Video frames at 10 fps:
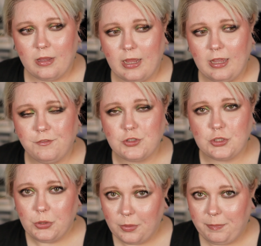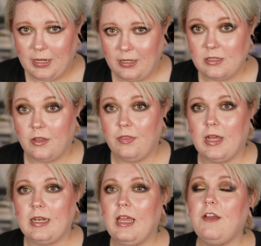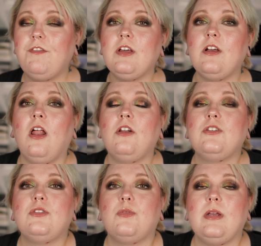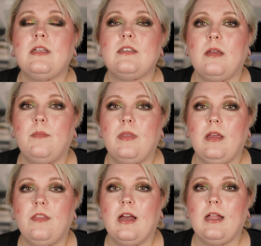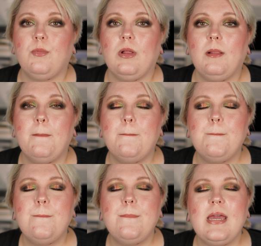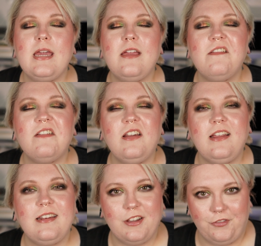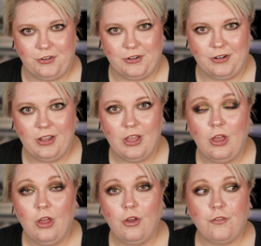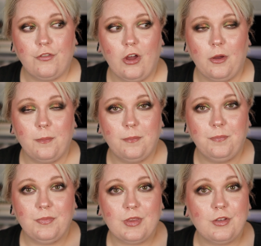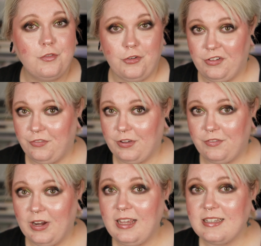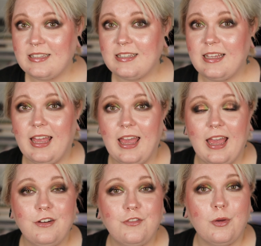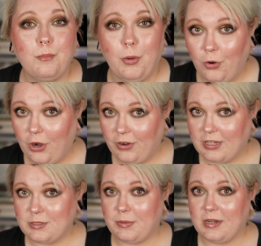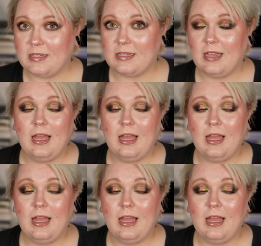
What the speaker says: I have two opinions on that. If the color story is something that will majorly differ from Fuji 5 Lakes and from Polar Express,